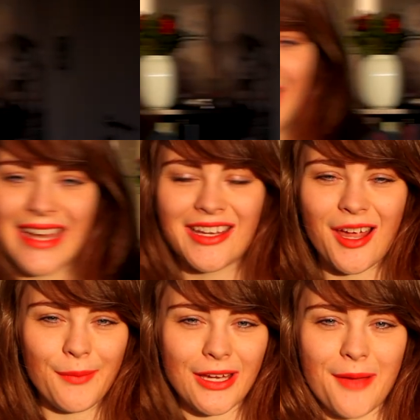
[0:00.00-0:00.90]
Then
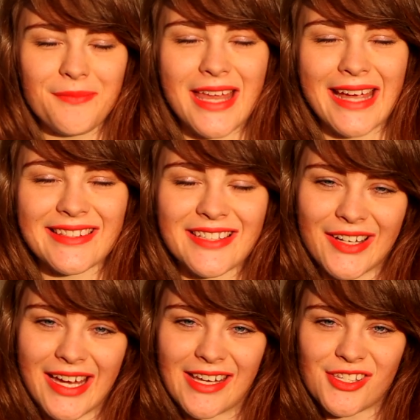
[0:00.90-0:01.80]
coming up next,
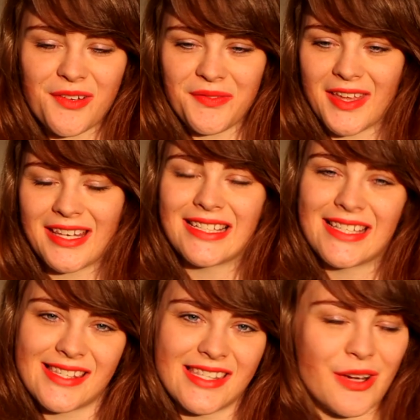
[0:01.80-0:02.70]
okay, don't think that
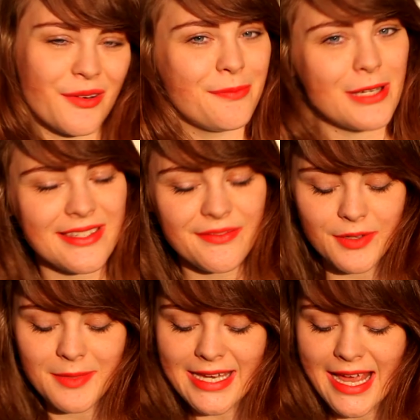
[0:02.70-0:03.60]
this is the only present
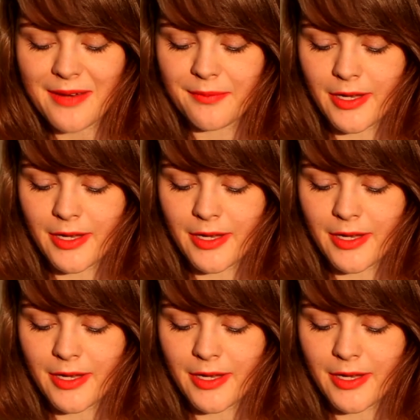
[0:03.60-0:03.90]
for my dad,